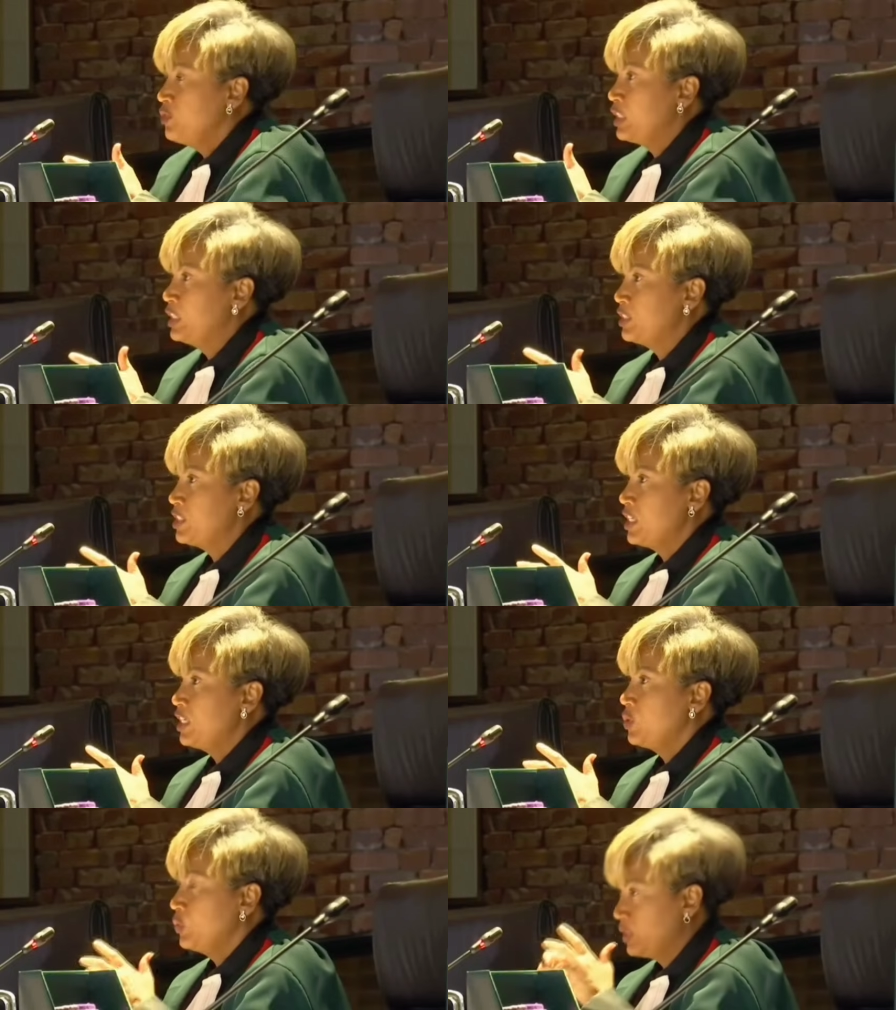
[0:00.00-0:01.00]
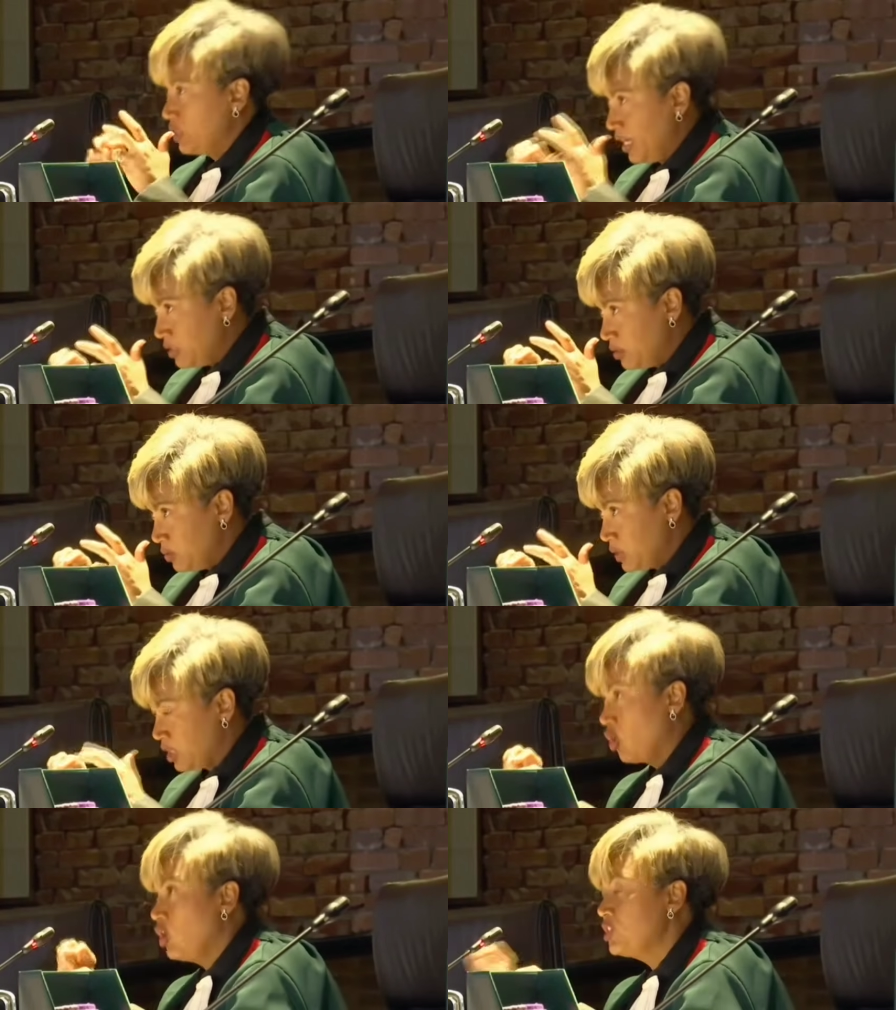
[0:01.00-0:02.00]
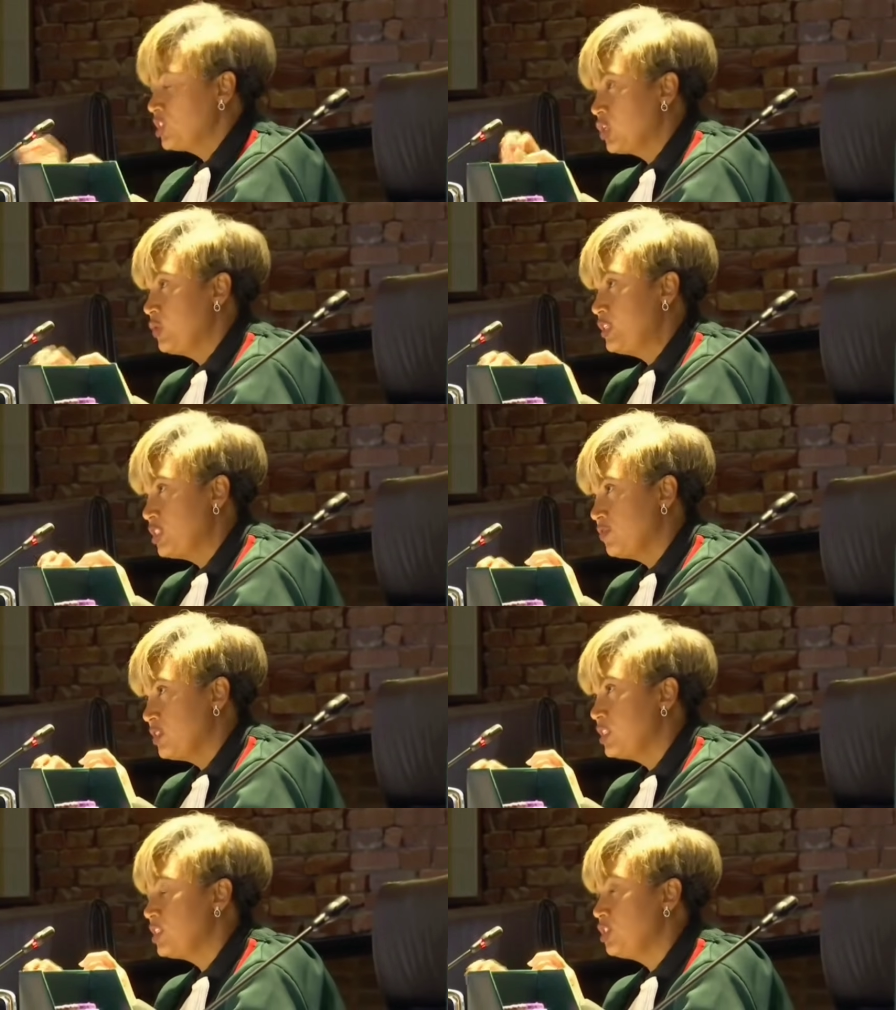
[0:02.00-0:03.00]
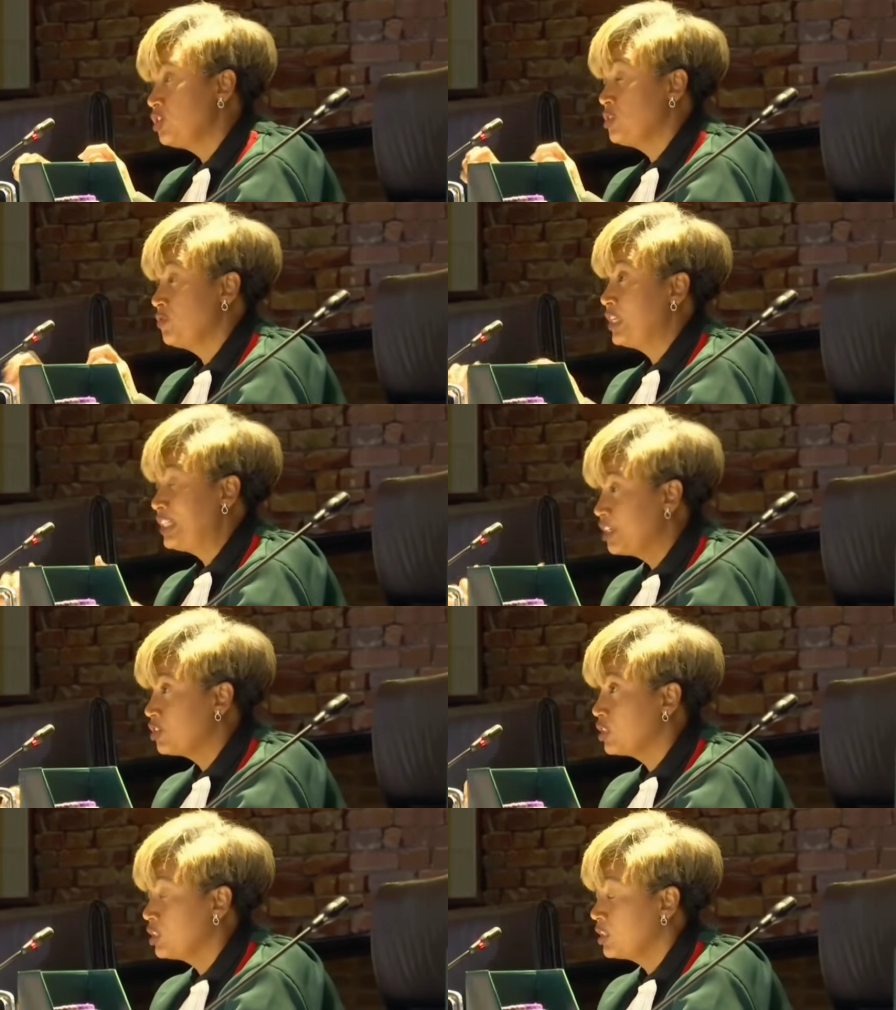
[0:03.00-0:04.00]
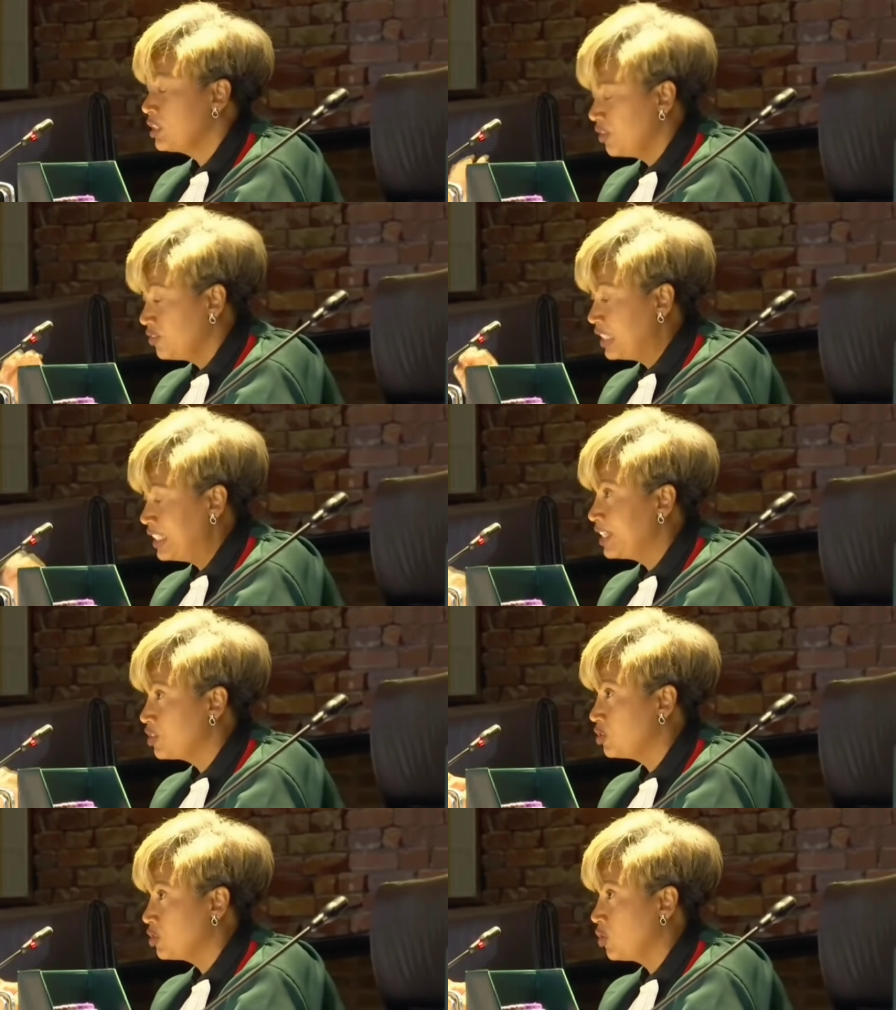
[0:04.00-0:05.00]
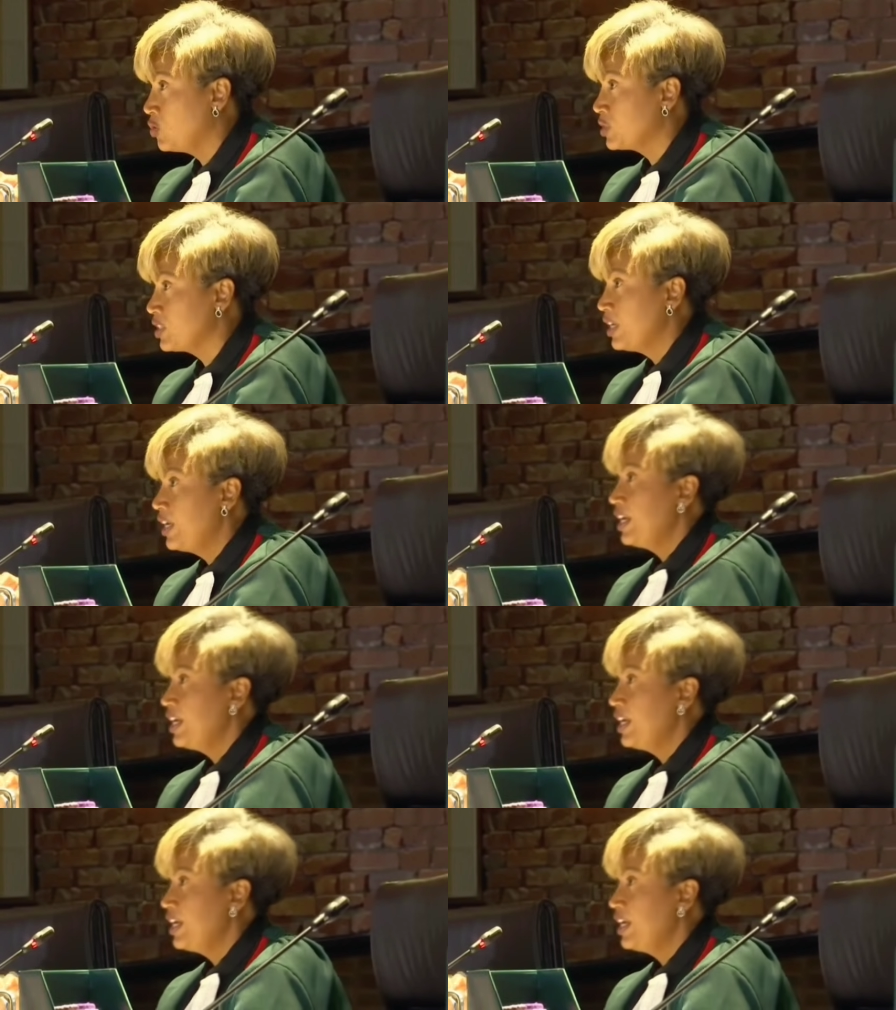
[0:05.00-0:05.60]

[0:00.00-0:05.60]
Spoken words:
difficulty with that, with the consequence of the decision of the electoral court,